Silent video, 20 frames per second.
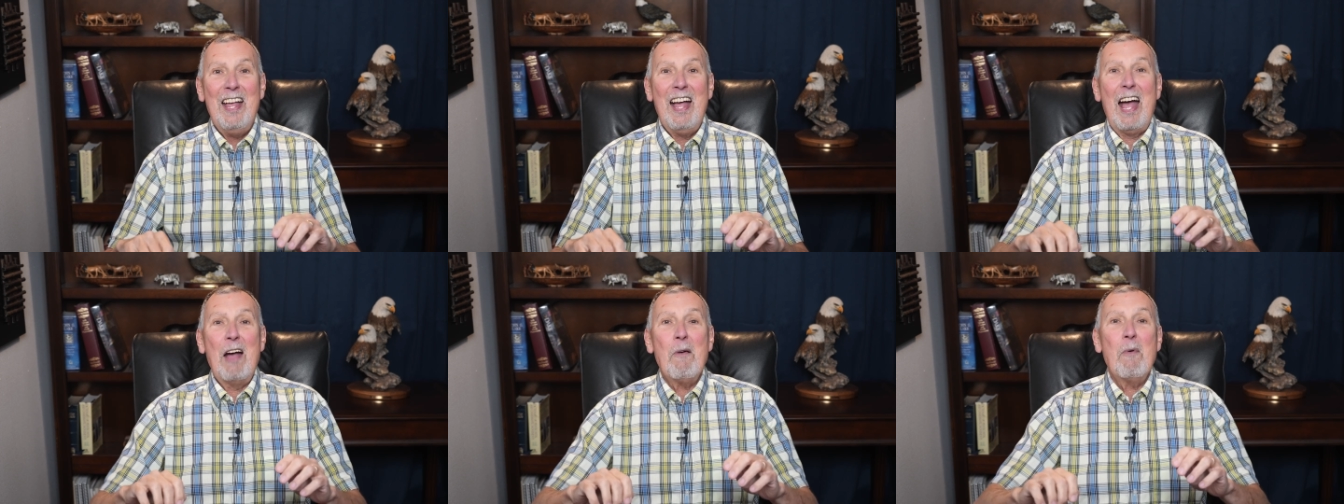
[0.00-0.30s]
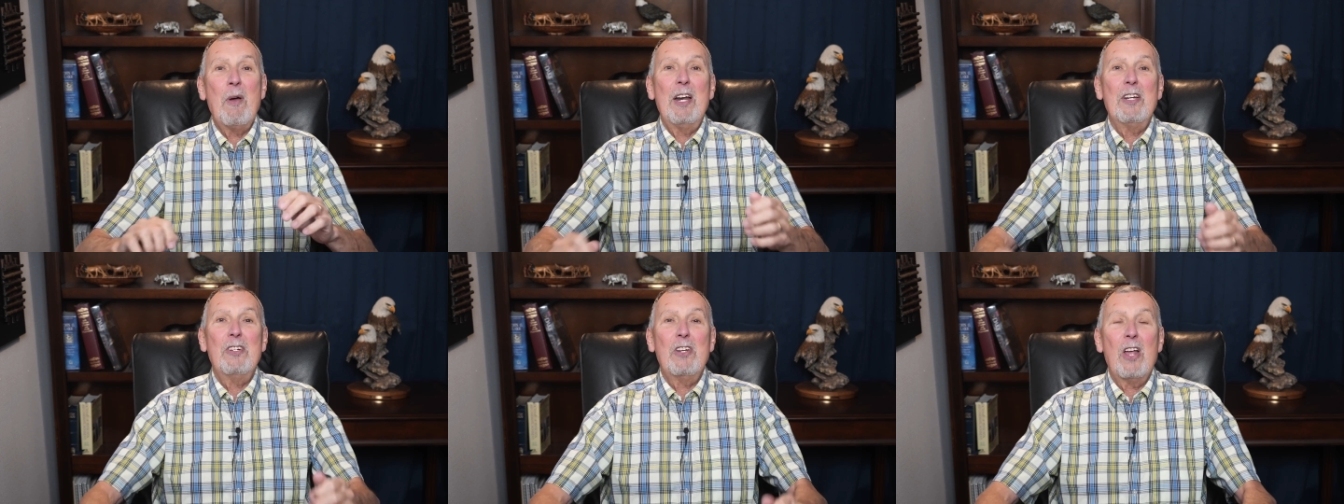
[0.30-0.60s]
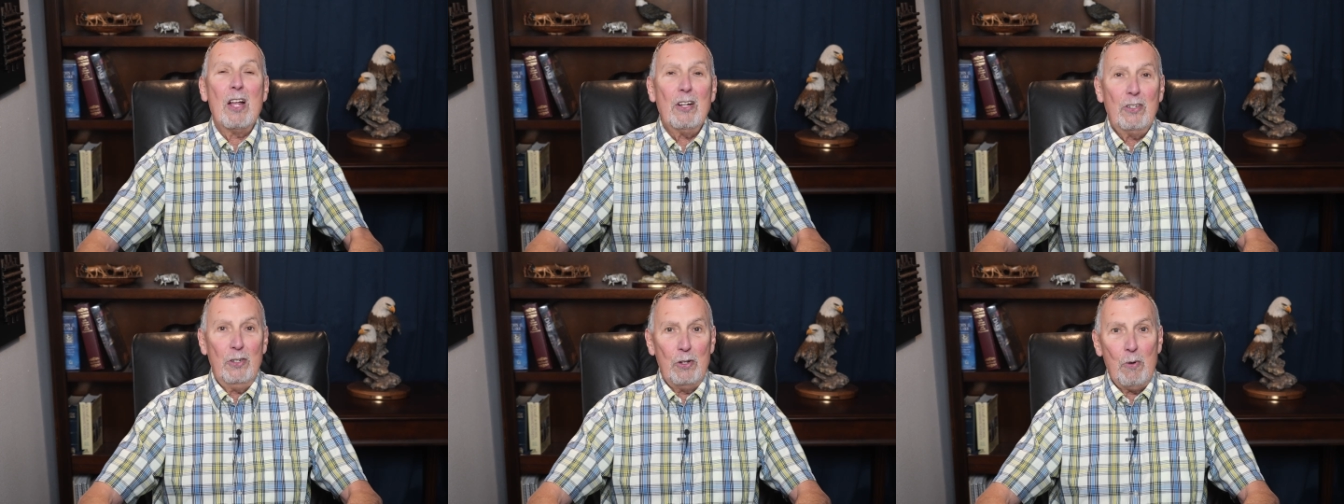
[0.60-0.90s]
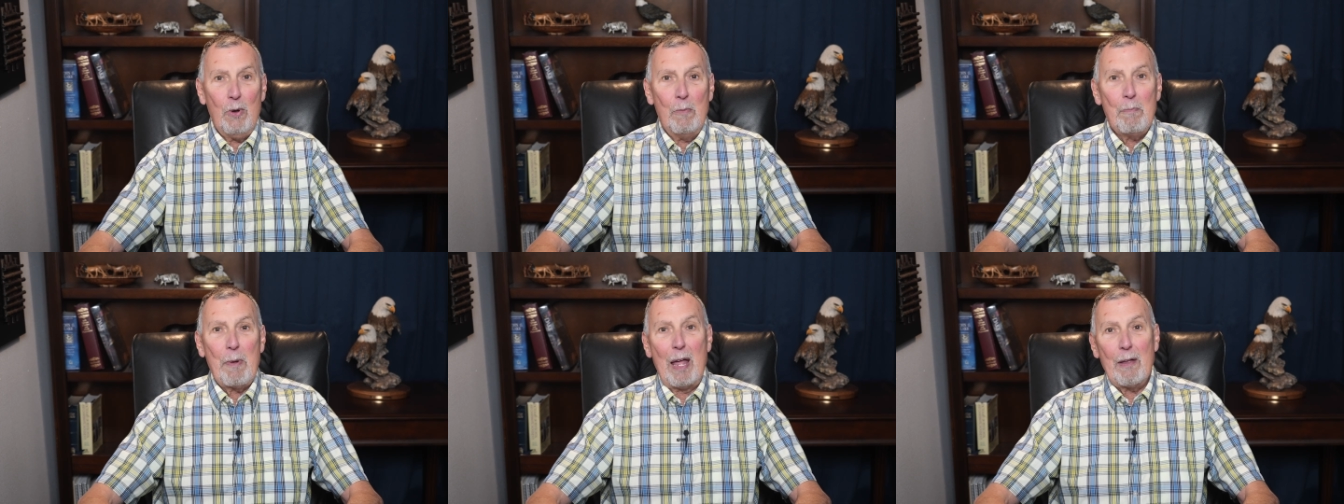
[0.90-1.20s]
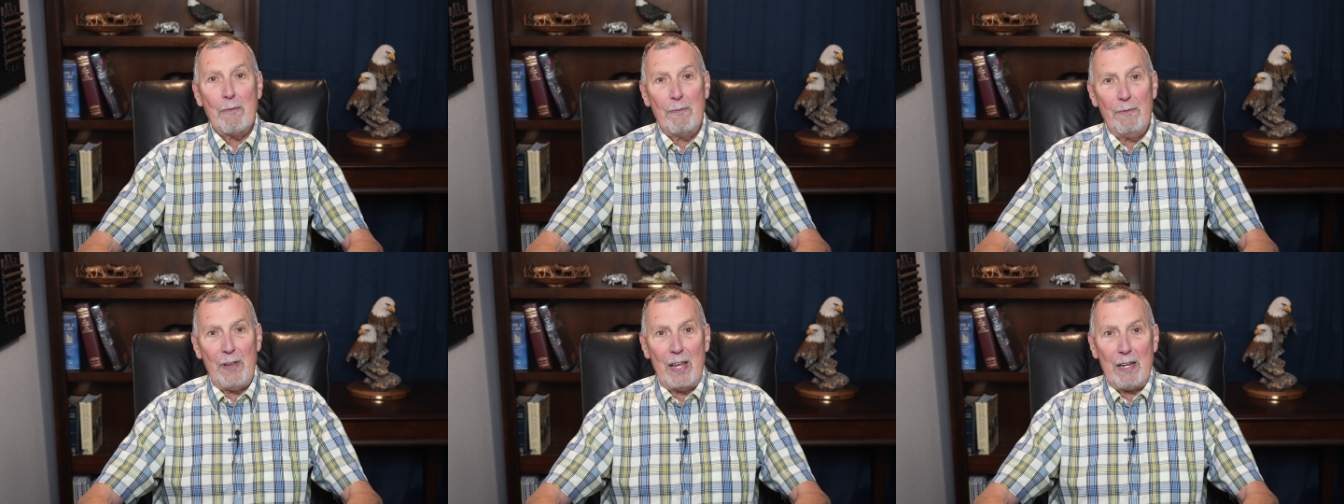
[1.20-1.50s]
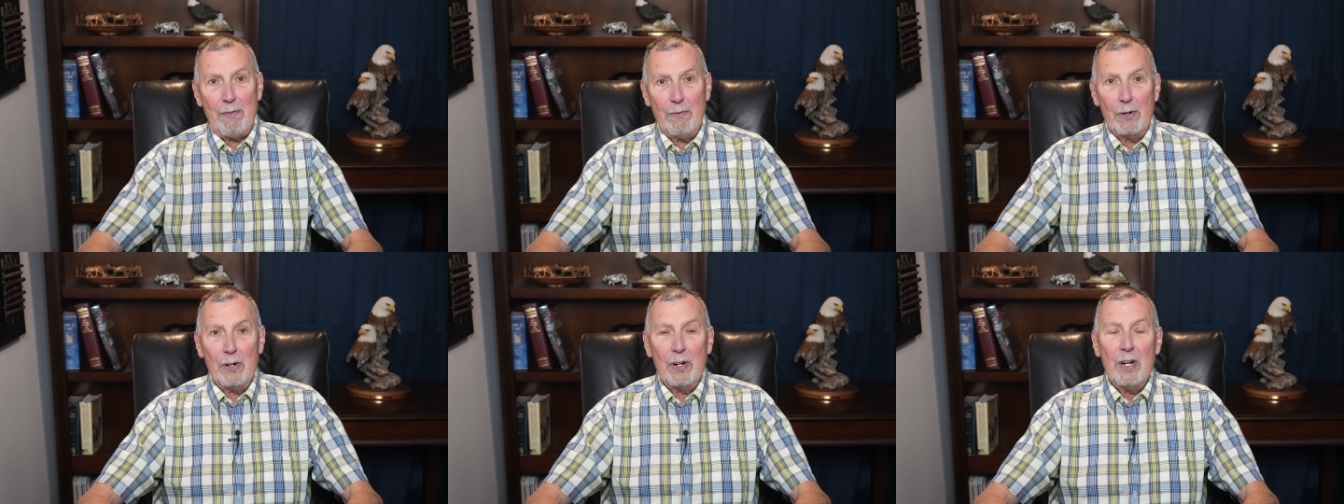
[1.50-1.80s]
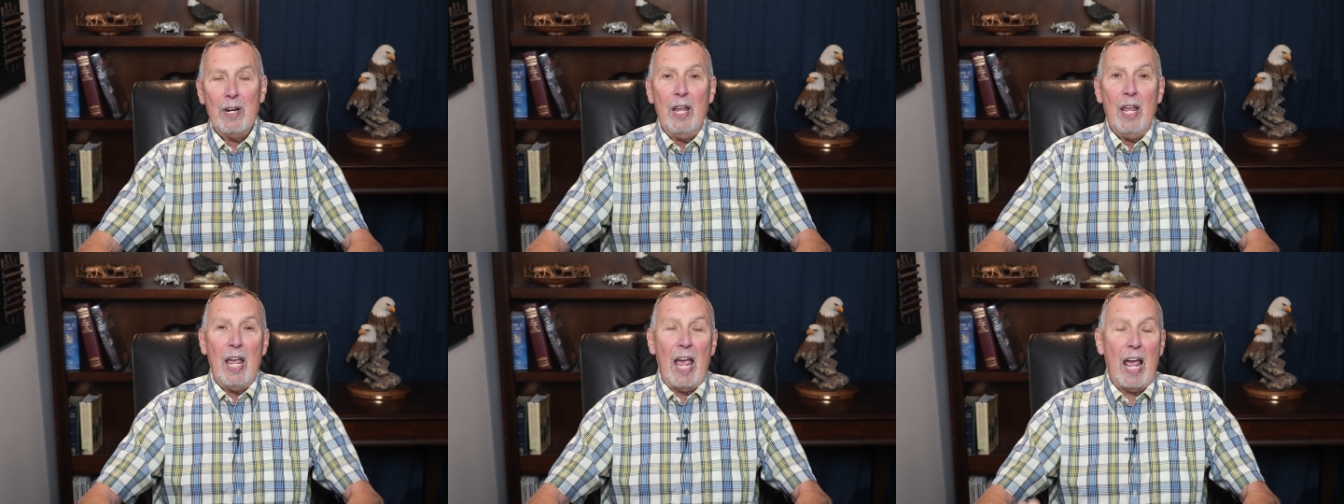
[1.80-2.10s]
I want to talk to you about favor.
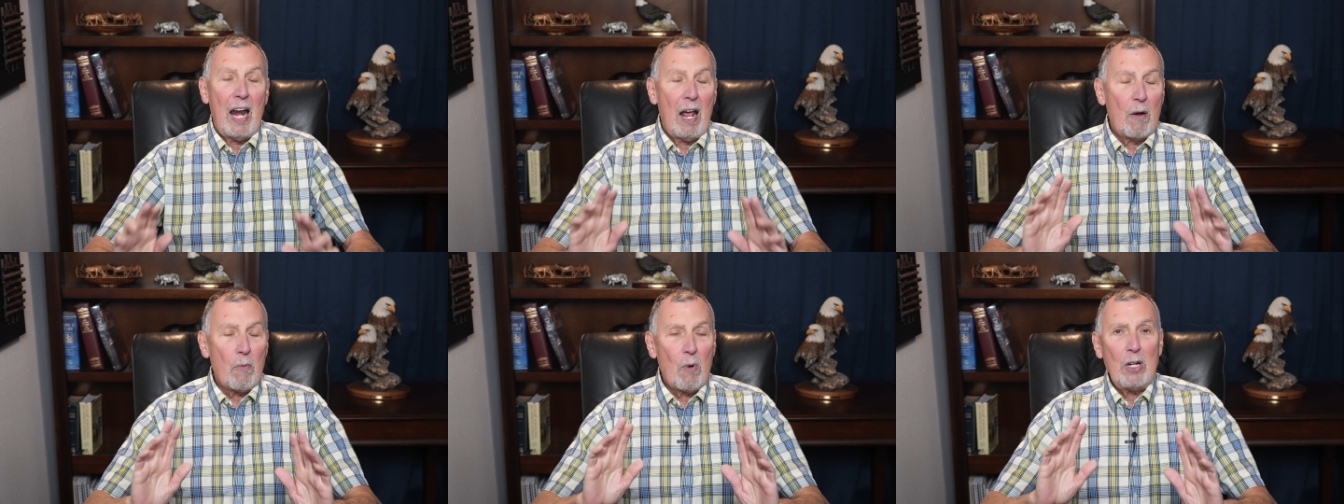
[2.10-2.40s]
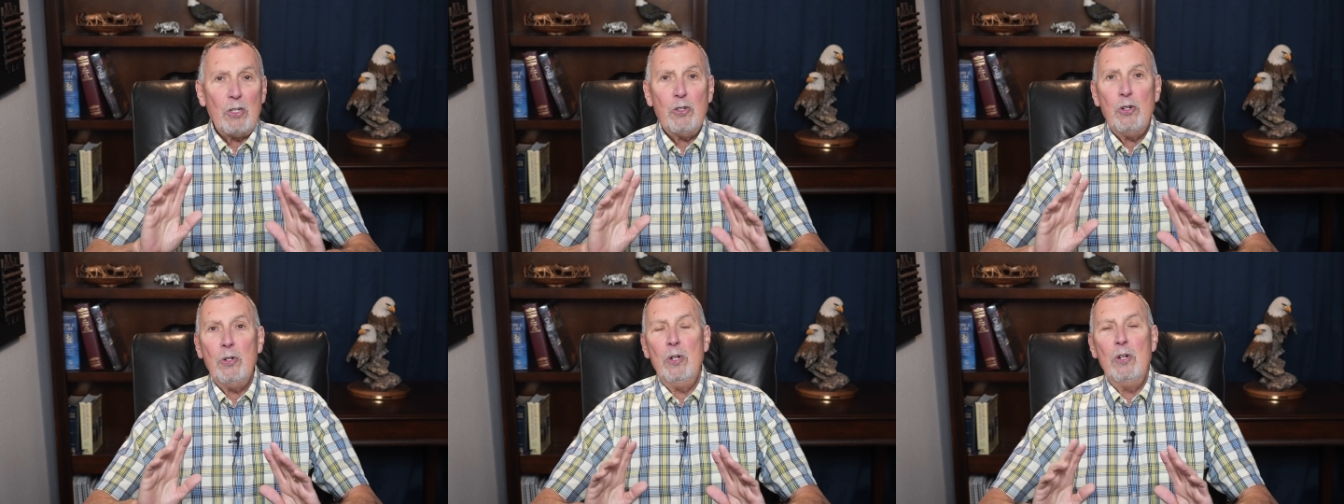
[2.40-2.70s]
And I want you